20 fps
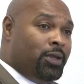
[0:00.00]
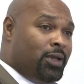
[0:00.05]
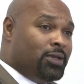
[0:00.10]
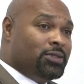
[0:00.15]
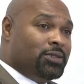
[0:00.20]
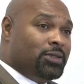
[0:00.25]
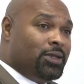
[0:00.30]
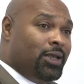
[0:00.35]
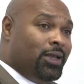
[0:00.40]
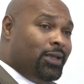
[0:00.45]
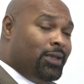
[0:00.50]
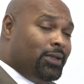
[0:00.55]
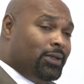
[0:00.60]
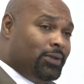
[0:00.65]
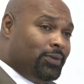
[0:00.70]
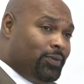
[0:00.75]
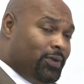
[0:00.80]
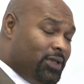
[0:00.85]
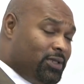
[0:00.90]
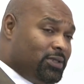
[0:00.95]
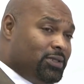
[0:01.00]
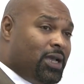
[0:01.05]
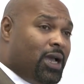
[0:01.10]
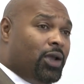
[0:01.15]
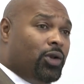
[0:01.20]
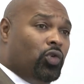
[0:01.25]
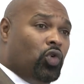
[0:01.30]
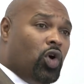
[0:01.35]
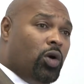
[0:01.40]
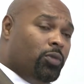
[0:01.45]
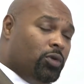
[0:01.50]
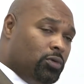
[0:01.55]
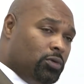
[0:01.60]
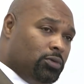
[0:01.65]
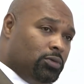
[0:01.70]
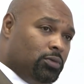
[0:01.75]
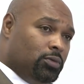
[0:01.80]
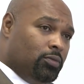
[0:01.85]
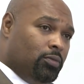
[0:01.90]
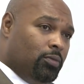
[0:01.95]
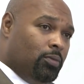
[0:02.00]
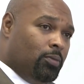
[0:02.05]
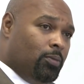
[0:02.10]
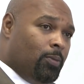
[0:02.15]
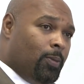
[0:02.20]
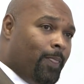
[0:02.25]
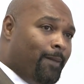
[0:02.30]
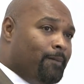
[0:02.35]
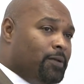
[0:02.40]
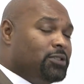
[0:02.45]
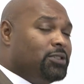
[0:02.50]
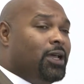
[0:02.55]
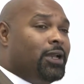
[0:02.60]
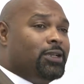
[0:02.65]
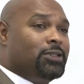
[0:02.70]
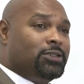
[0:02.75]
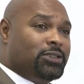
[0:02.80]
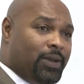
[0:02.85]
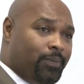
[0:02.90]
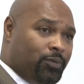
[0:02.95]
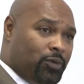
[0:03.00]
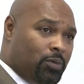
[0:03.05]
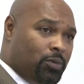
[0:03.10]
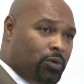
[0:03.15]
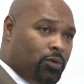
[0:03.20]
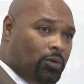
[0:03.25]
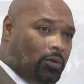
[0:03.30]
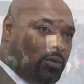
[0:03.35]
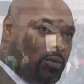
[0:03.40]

yesterday is not normal. It's not acceptable.